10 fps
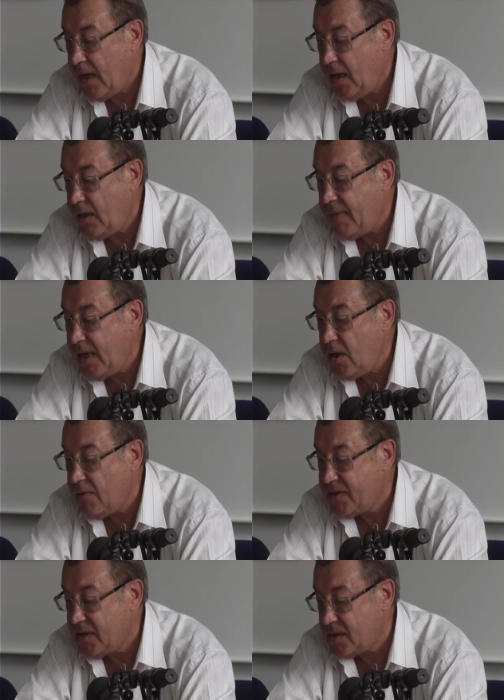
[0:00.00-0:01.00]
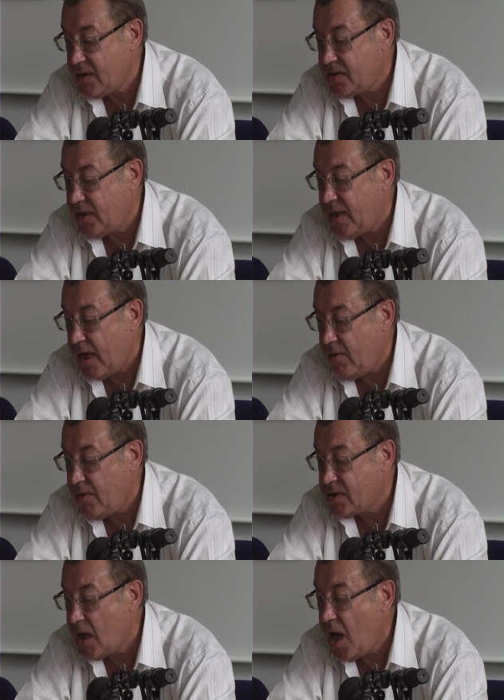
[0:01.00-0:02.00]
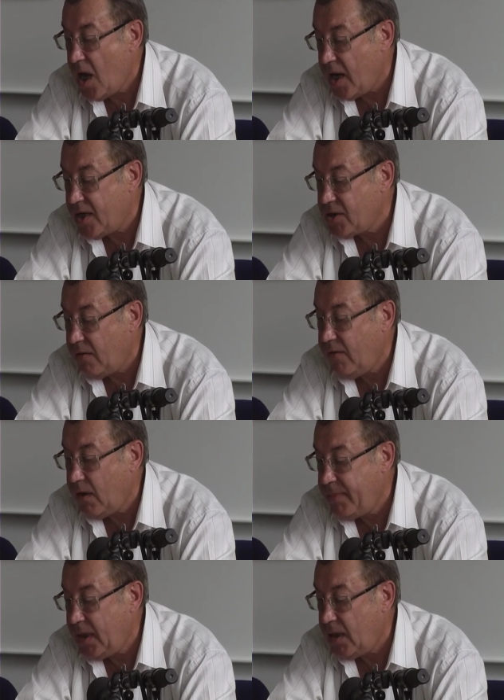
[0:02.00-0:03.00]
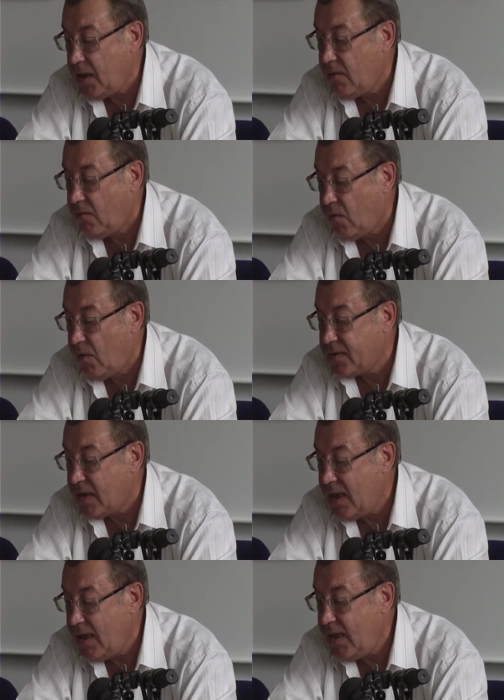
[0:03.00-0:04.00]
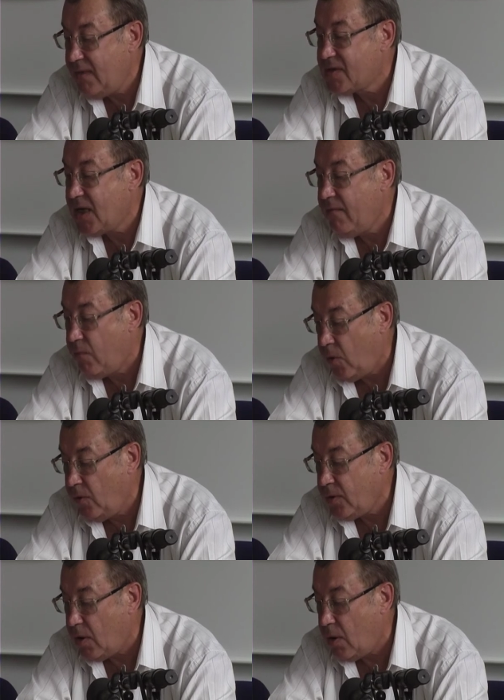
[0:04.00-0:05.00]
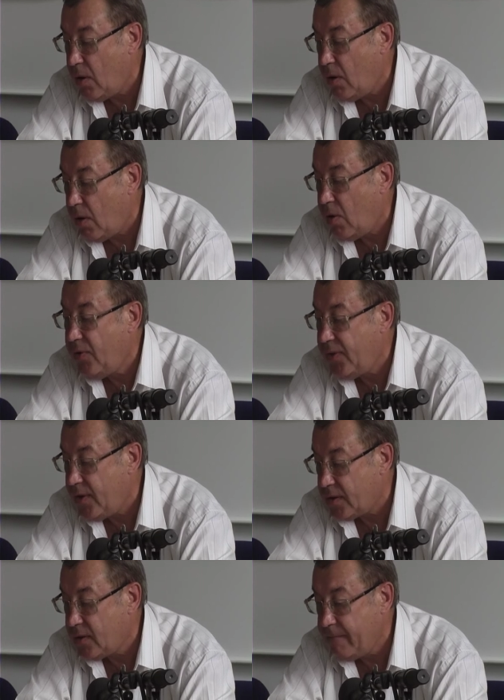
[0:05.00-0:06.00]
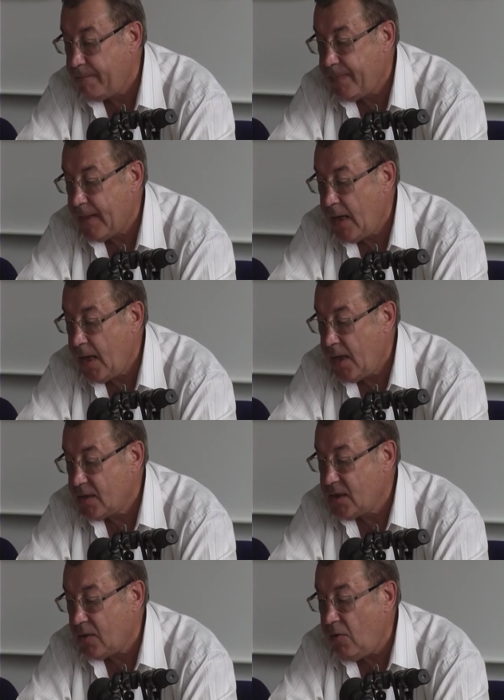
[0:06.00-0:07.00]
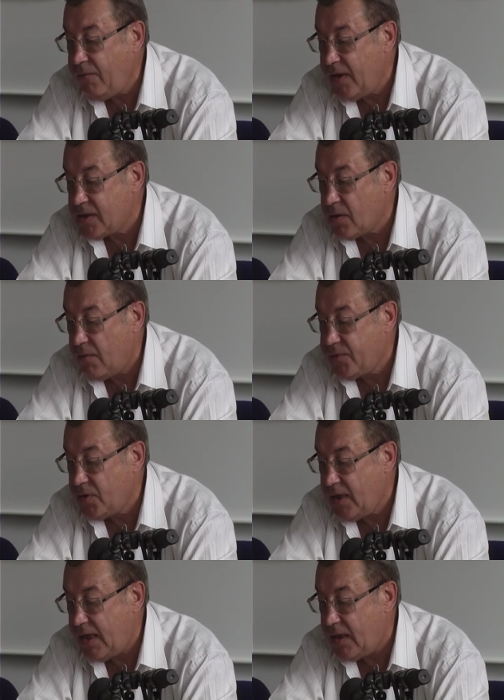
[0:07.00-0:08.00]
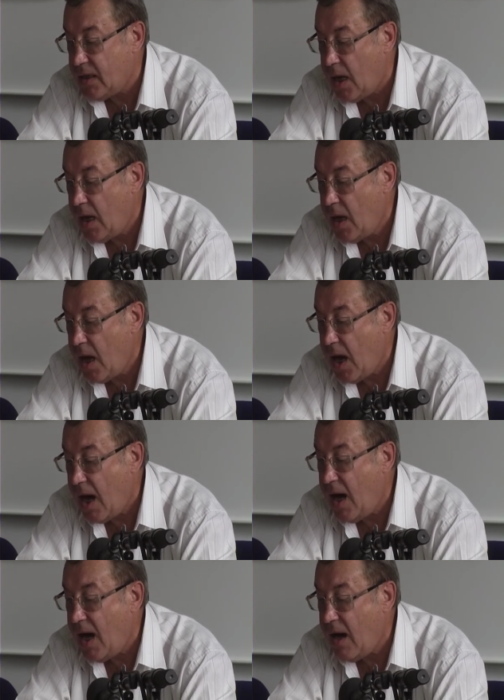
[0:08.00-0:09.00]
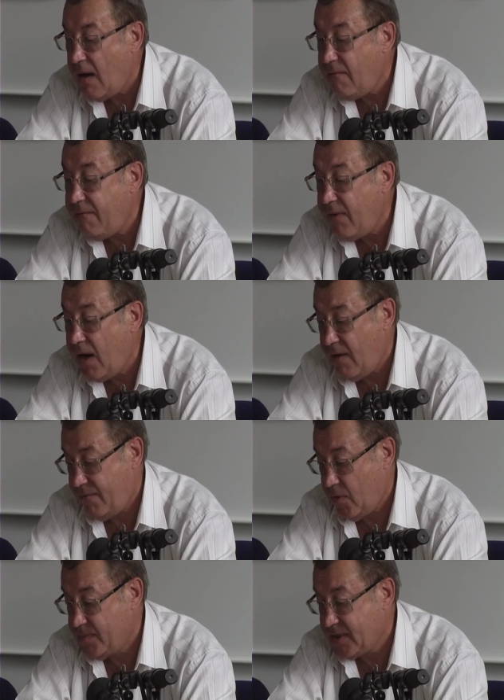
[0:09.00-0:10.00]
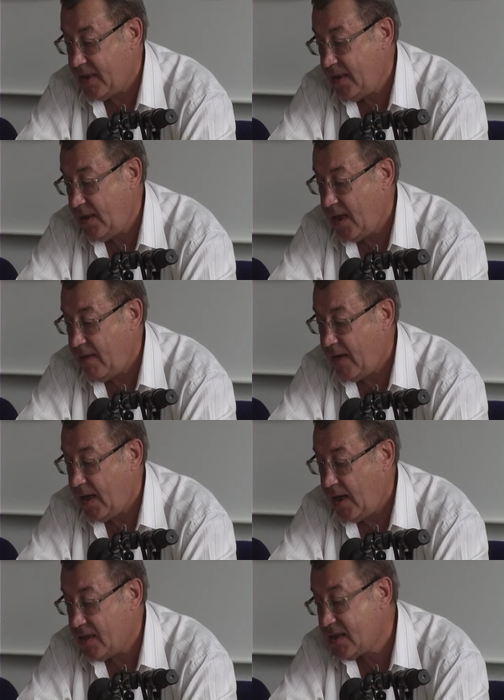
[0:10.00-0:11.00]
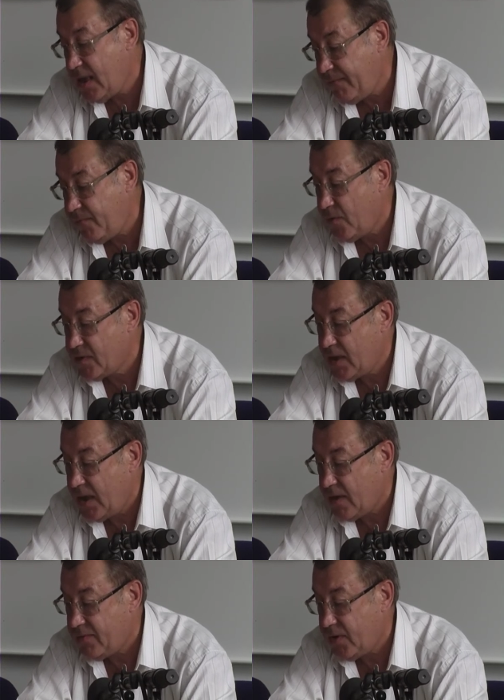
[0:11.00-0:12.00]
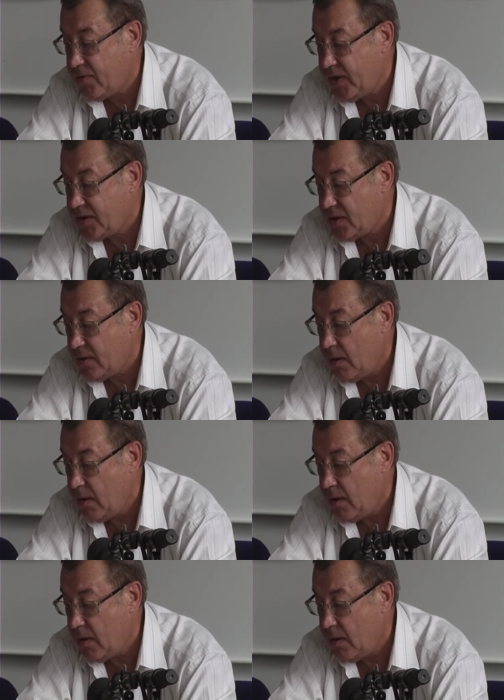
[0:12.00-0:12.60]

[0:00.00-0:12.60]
In many of these scenarios, Russia will be involved if they want or not. The conflicts of today are far from Scandinavia, except for the Arctic region.